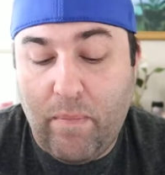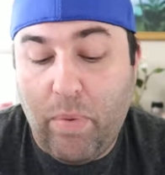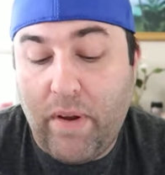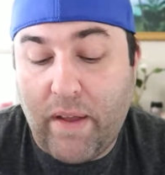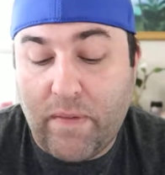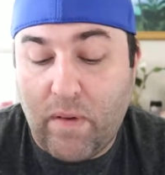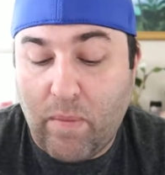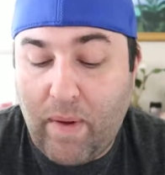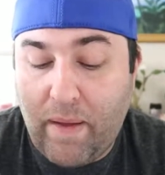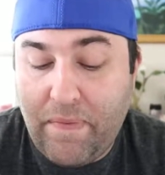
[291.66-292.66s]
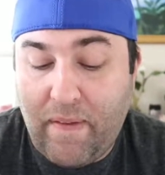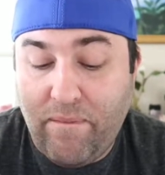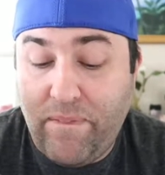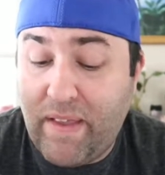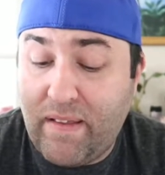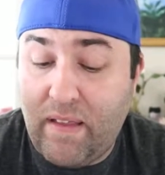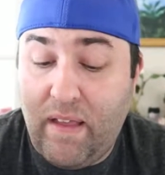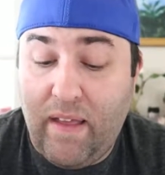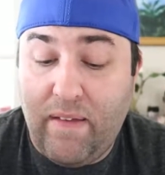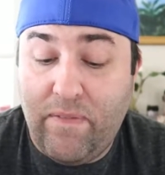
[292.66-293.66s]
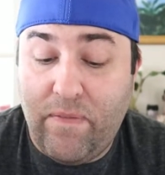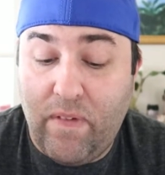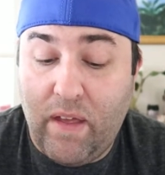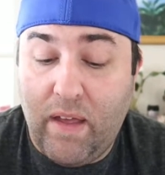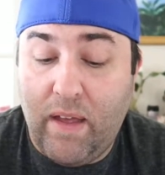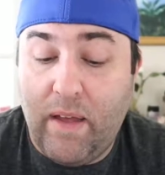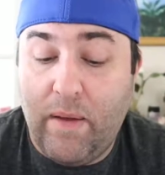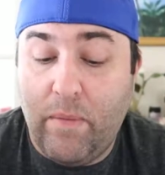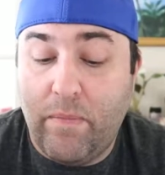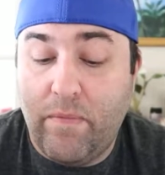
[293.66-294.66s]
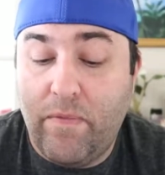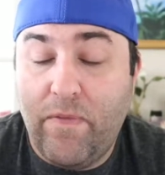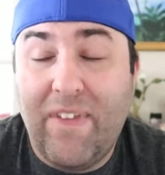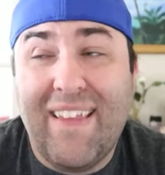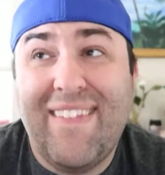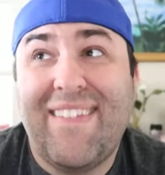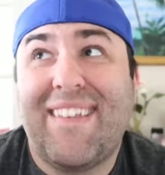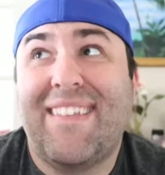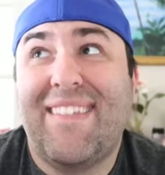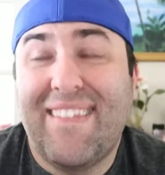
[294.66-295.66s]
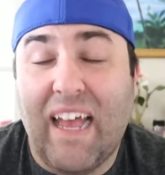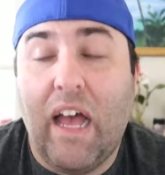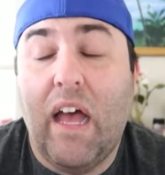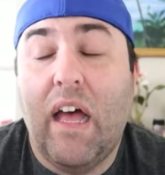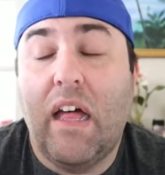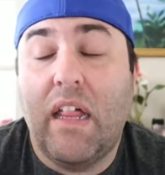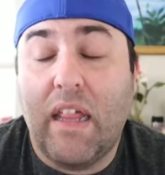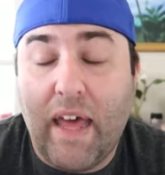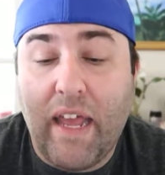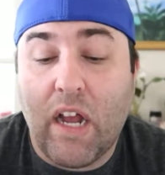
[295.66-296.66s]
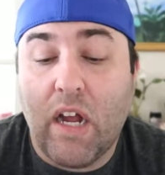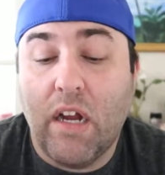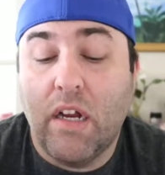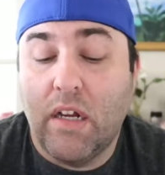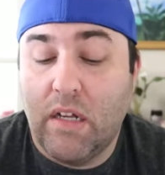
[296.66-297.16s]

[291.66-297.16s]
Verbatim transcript: X arrives at, the at um, Fisk's lair